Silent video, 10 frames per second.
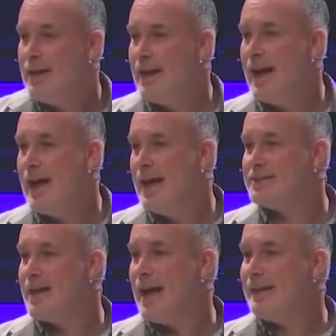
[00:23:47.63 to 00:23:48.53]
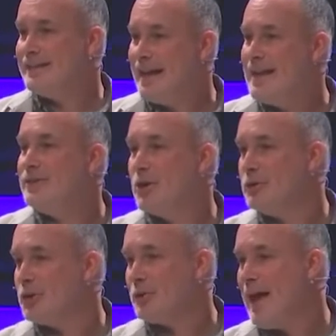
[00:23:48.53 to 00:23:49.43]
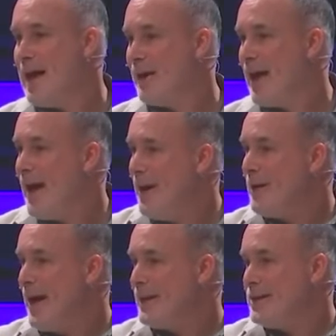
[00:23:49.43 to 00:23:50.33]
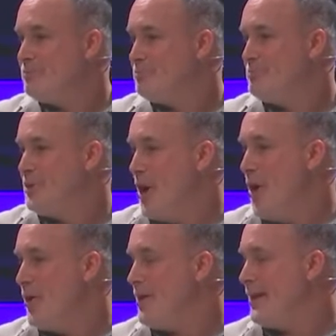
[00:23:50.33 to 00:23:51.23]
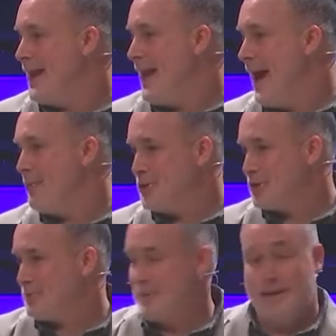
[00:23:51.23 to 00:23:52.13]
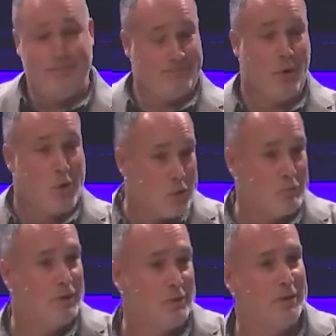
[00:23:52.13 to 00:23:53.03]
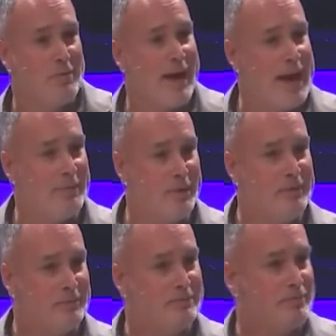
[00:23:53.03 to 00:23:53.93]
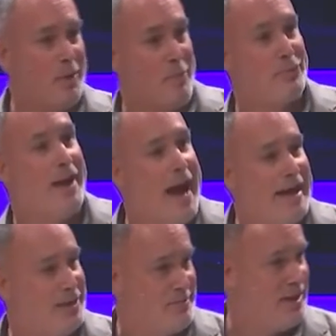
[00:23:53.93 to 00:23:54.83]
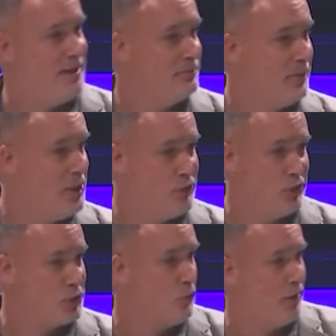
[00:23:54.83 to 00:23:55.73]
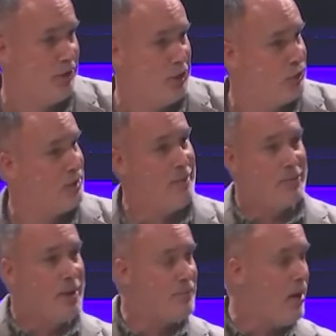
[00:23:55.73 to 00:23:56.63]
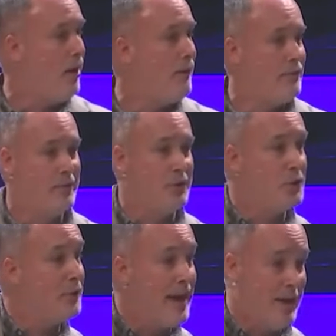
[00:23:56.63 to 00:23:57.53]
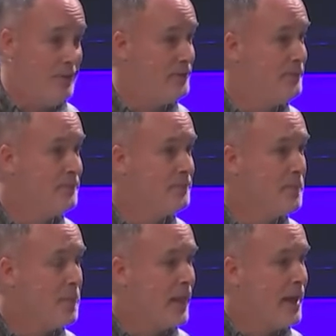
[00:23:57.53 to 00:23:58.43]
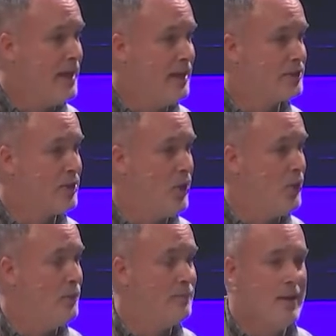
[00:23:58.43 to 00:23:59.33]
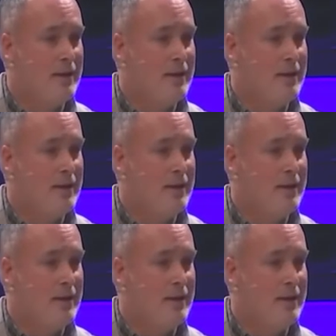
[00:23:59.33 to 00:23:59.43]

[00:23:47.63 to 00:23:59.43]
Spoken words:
as I laid there on the ground, I didn't know it. It hurt really, really bad. But the pride in me, right, just wanted to jump up off the ground. And so